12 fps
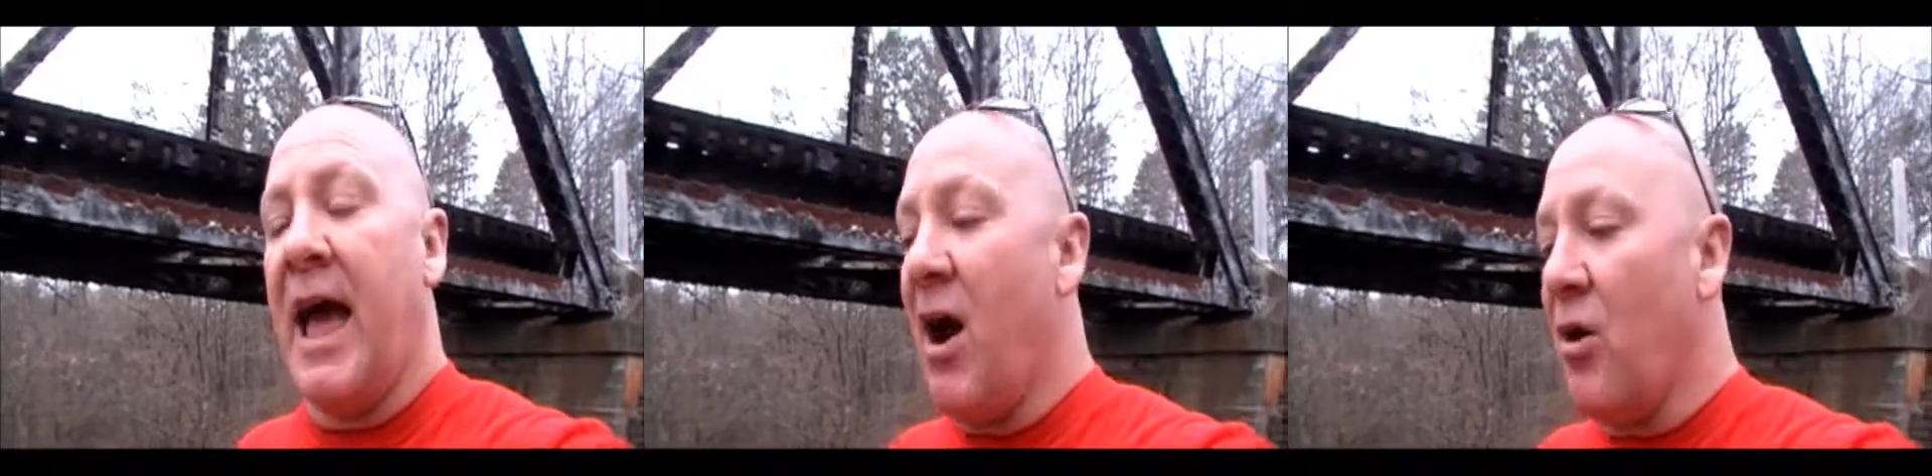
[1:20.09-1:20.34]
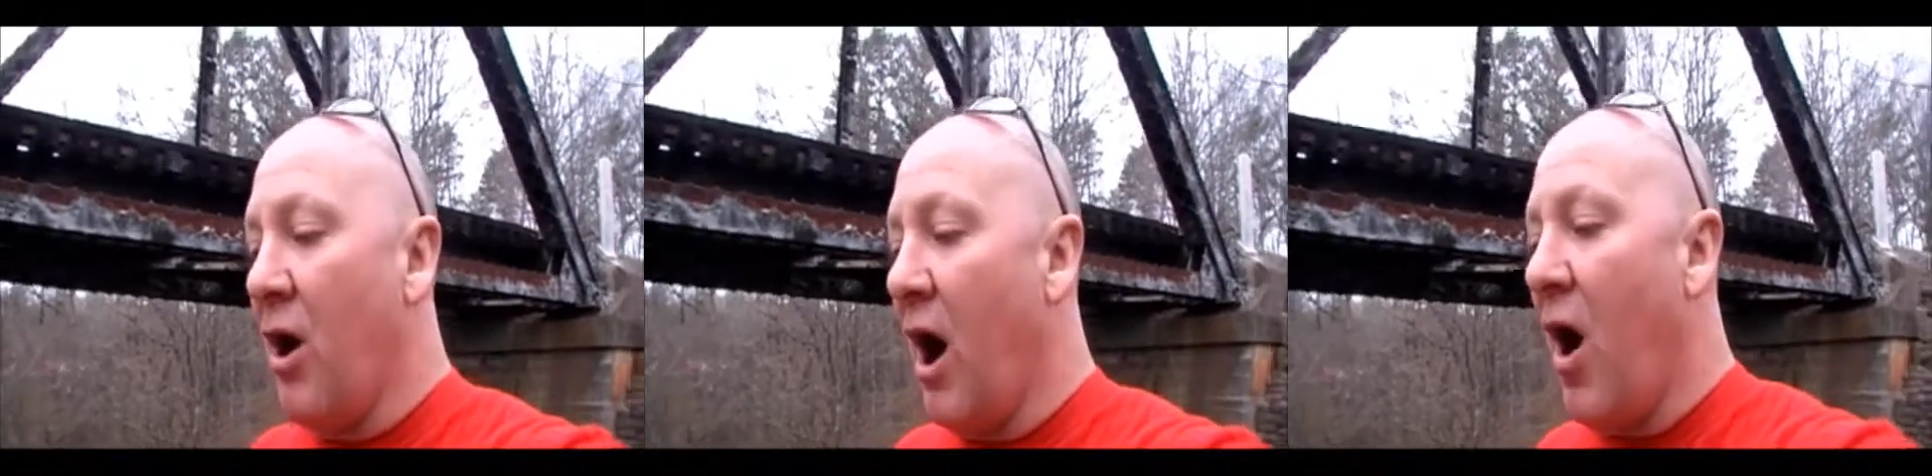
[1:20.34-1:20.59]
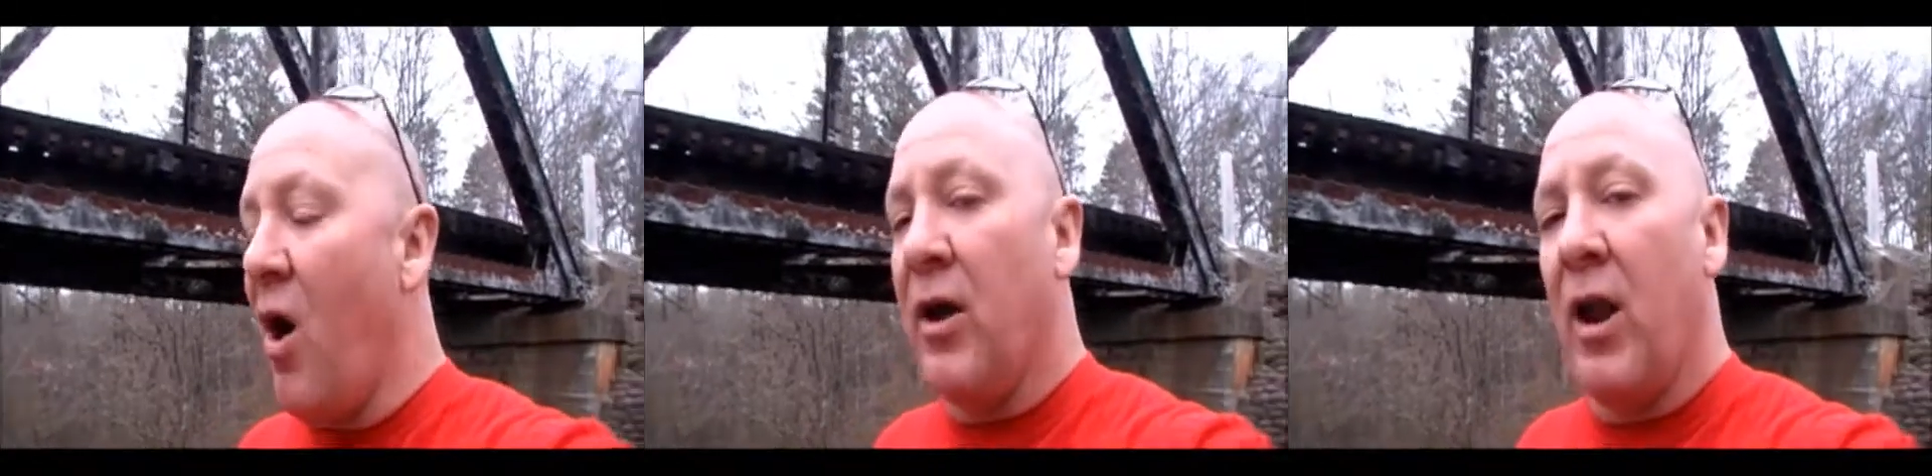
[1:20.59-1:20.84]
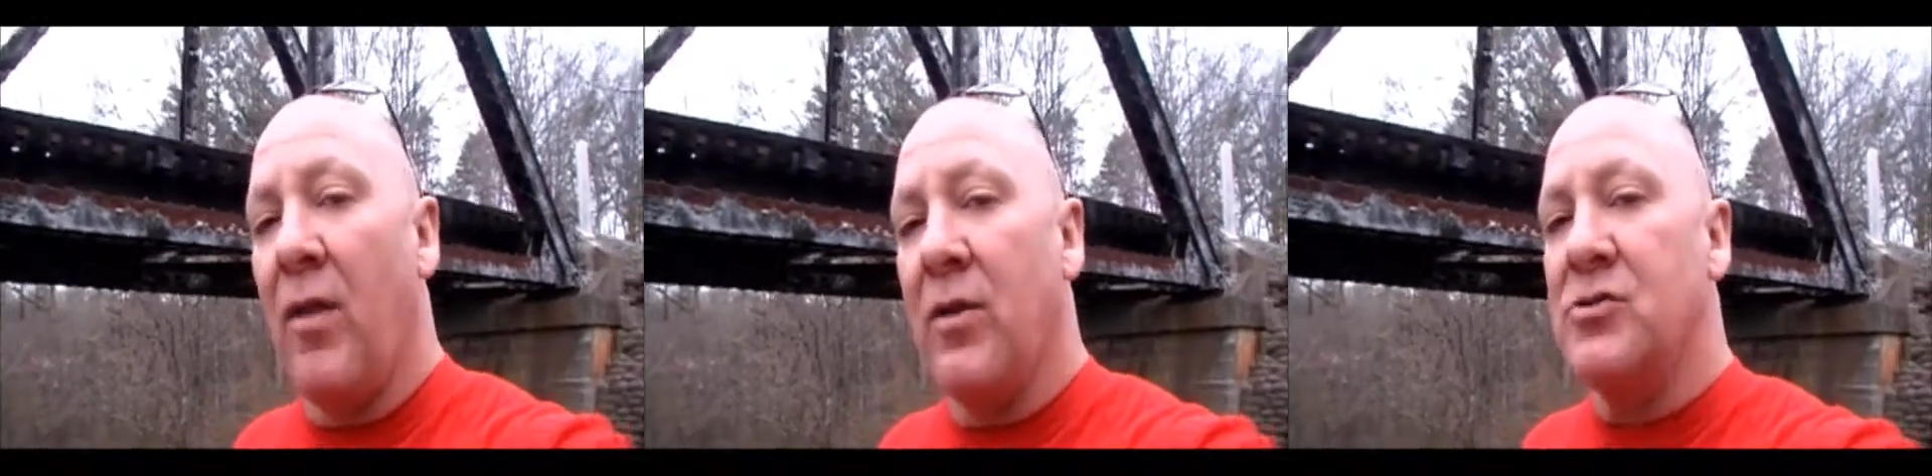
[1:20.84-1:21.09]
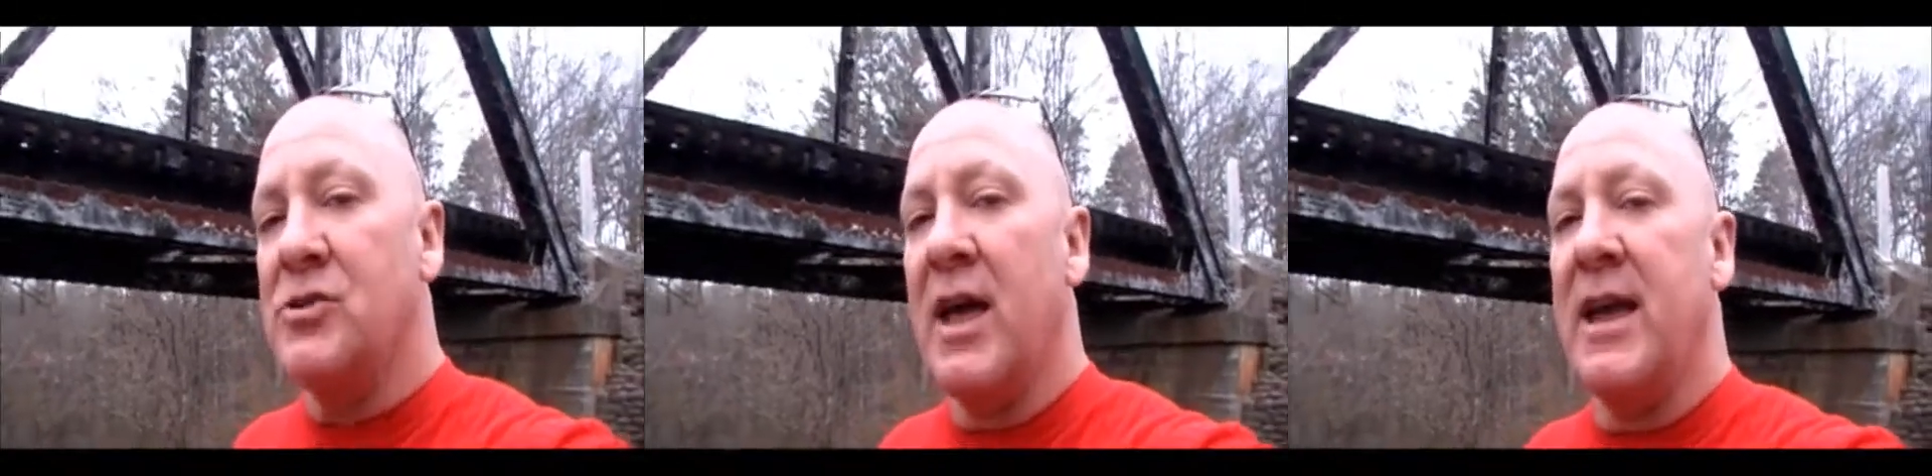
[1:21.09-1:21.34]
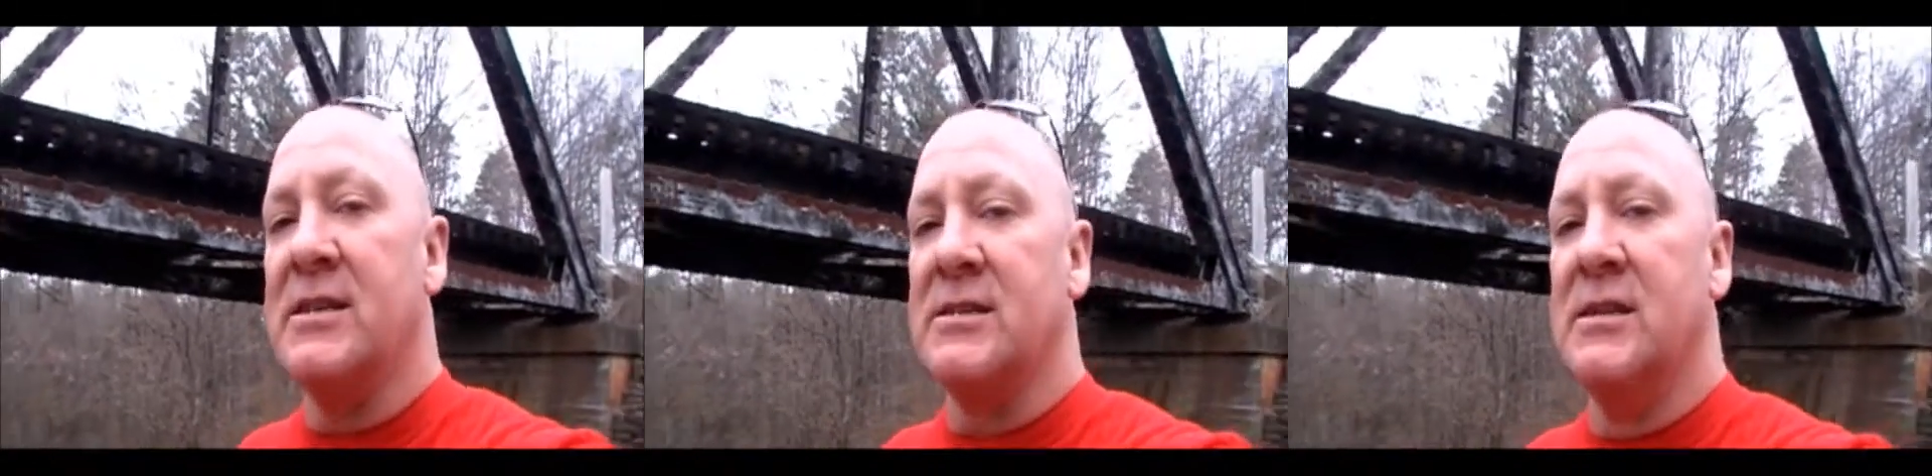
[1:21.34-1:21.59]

alcohol and all those things.